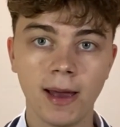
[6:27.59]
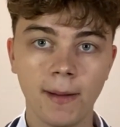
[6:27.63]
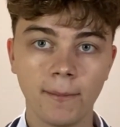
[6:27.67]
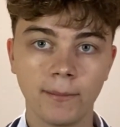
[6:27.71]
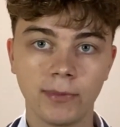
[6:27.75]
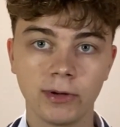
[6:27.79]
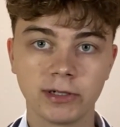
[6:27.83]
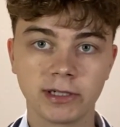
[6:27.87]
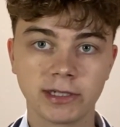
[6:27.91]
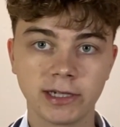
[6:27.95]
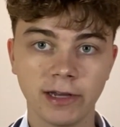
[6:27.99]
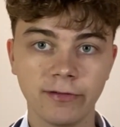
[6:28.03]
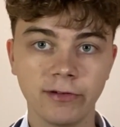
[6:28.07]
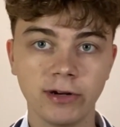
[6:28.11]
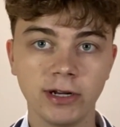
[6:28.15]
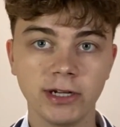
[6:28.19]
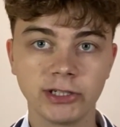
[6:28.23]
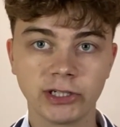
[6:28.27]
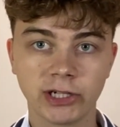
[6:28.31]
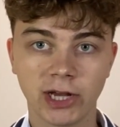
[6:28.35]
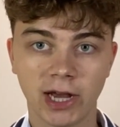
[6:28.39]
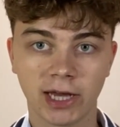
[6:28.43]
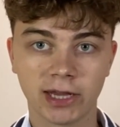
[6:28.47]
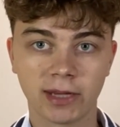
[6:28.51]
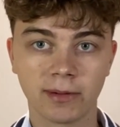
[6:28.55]
but definitely
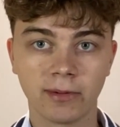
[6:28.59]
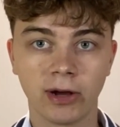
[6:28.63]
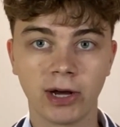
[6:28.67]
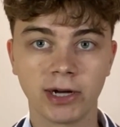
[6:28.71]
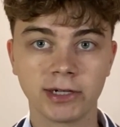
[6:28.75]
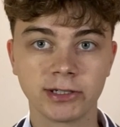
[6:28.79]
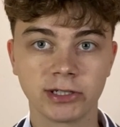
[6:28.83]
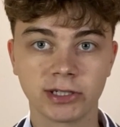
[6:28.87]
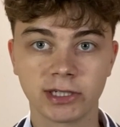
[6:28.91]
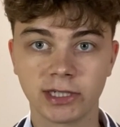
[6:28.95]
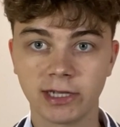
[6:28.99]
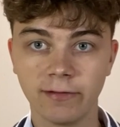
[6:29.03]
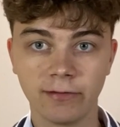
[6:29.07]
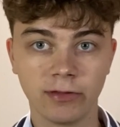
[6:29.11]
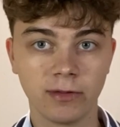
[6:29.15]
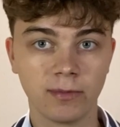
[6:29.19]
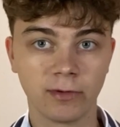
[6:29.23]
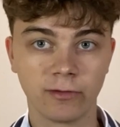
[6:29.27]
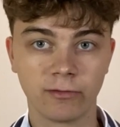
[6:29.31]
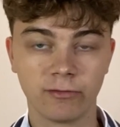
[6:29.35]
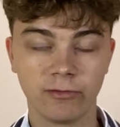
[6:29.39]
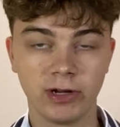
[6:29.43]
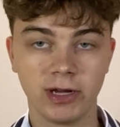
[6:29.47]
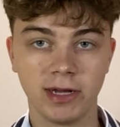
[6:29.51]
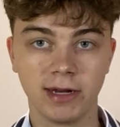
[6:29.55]
check them out and just give them a
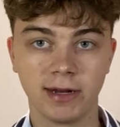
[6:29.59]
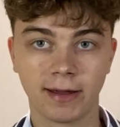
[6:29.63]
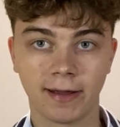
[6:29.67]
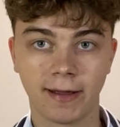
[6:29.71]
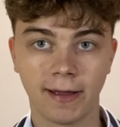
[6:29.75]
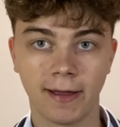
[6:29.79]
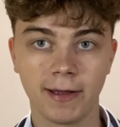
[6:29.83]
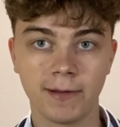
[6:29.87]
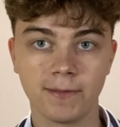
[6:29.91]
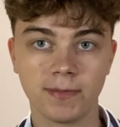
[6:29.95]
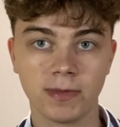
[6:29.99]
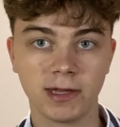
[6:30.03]
read, okay?